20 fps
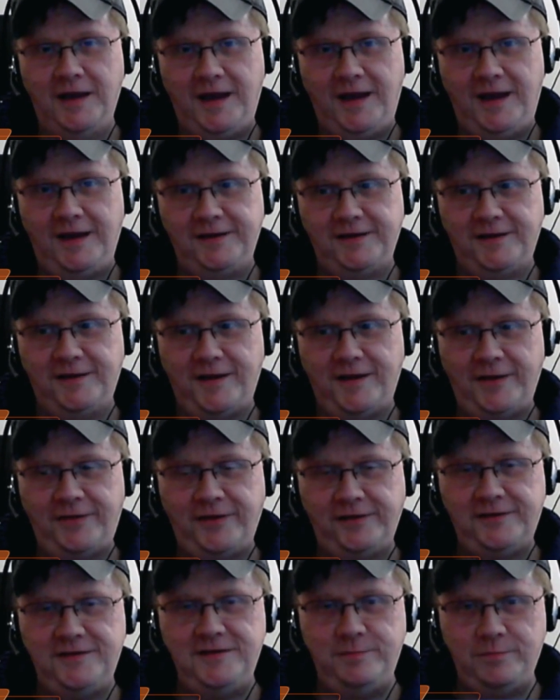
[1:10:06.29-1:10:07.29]
And uh, I
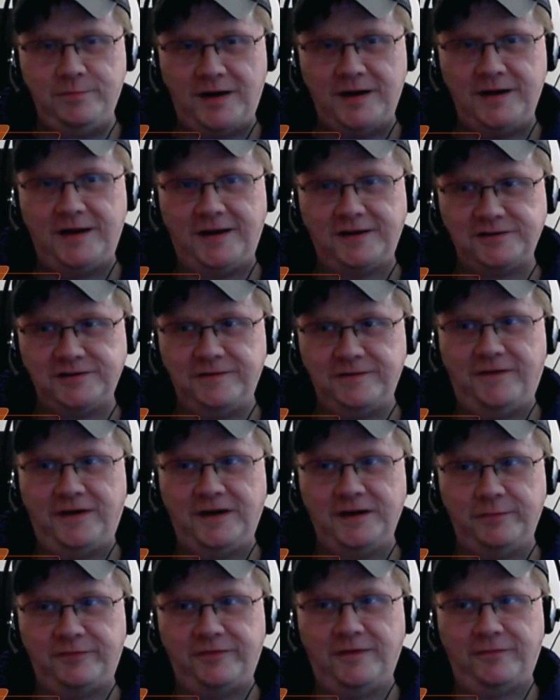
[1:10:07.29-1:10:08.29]
think he might actually
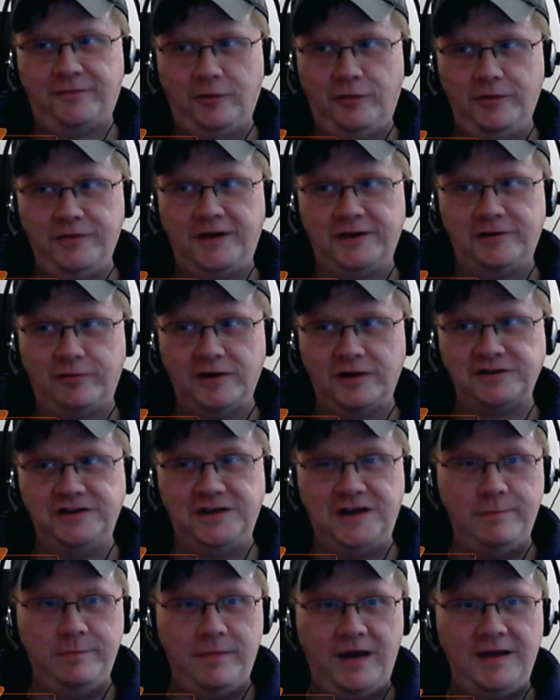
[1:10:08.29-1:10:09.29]
find himself going that direction.
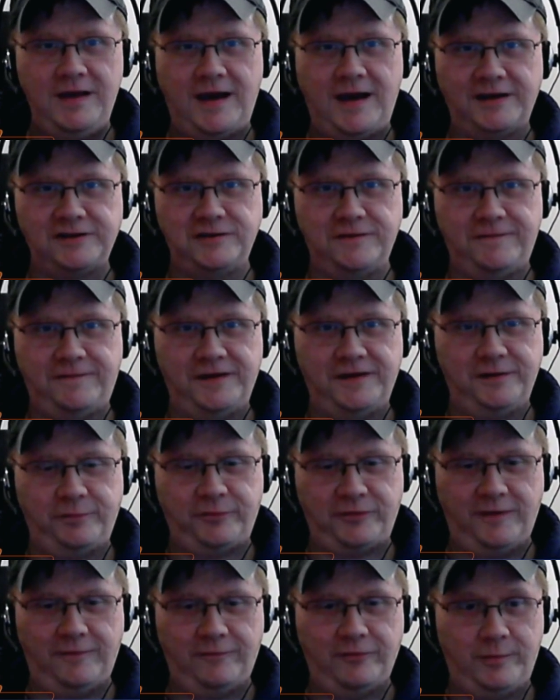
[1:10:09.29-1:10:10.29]
He may actually find
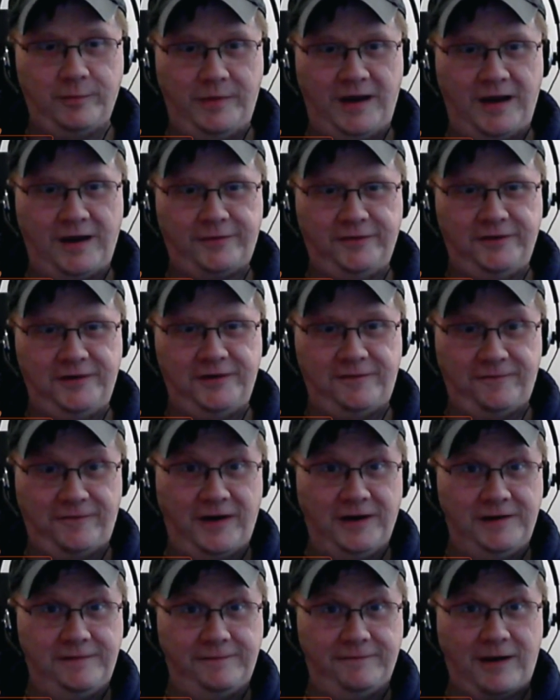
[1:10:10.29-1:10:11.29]
himself with a Mac that he's
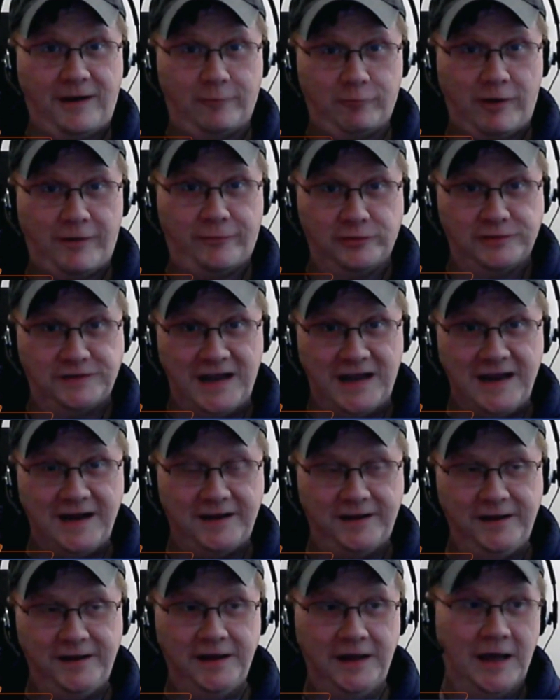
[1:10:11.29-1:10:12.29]
finding rather
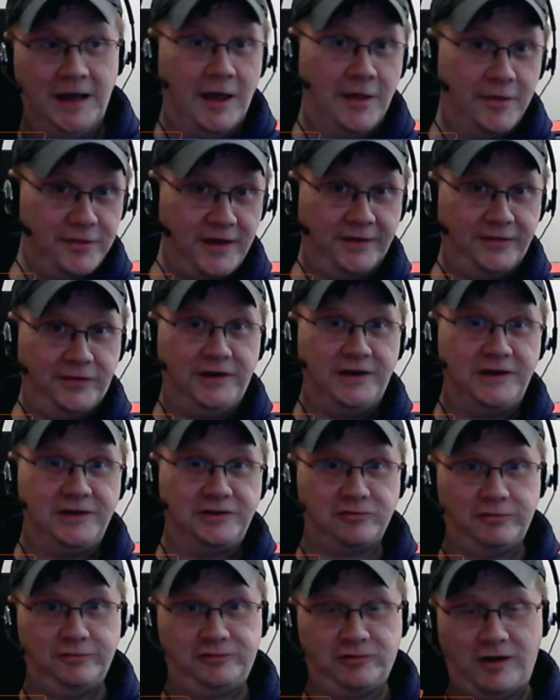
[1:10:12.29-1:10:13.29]
dated that yeah. then he
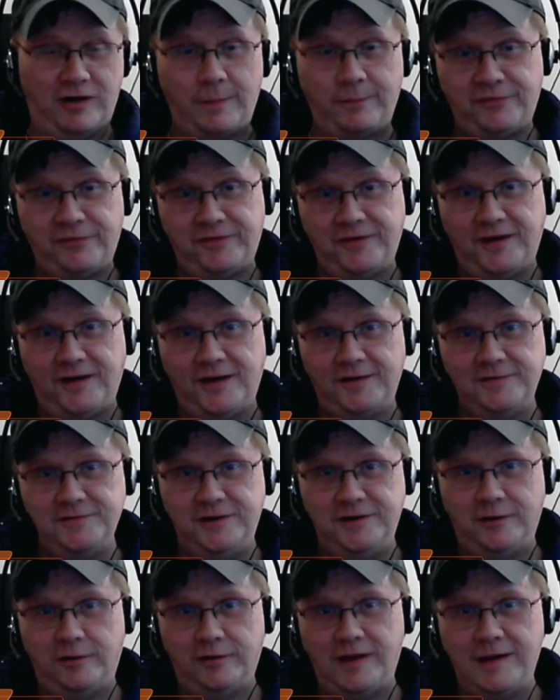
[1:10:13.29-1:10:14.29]
dr drops uh,
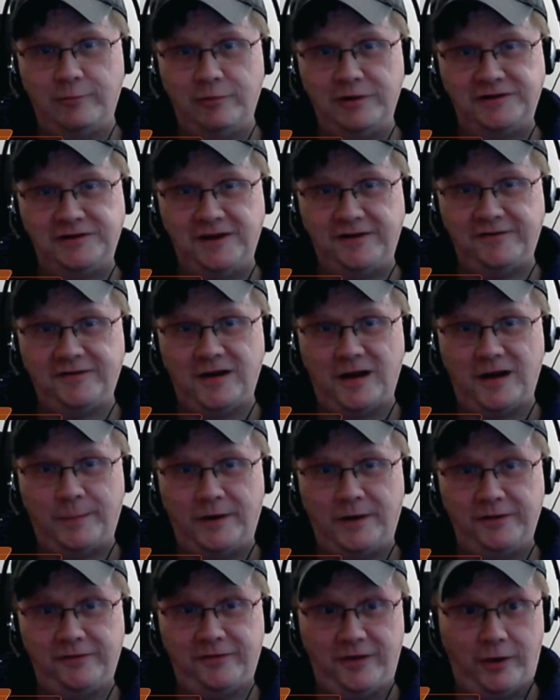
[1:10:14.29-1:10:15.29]
you know, a lightweight desktop
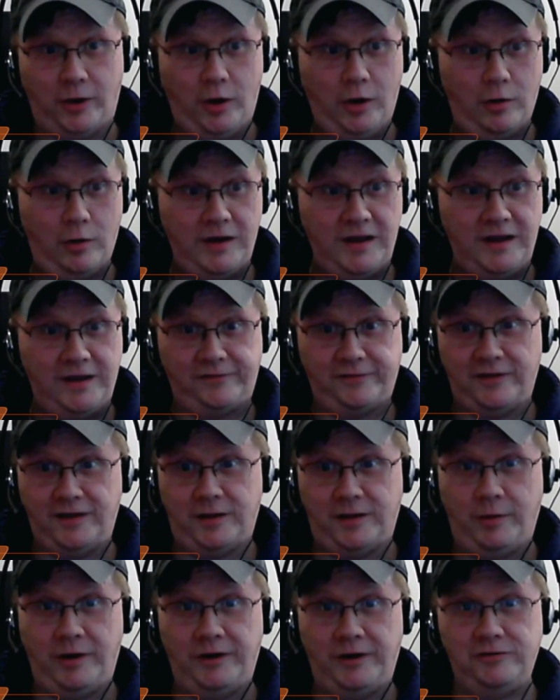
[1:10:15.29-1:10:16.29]
on it. It's like, oh, hey, it's
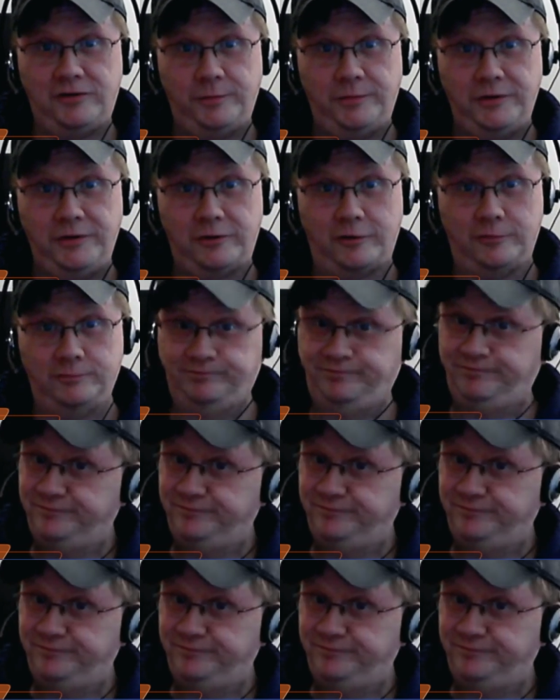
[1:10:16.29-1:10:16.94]
like a brand new computer.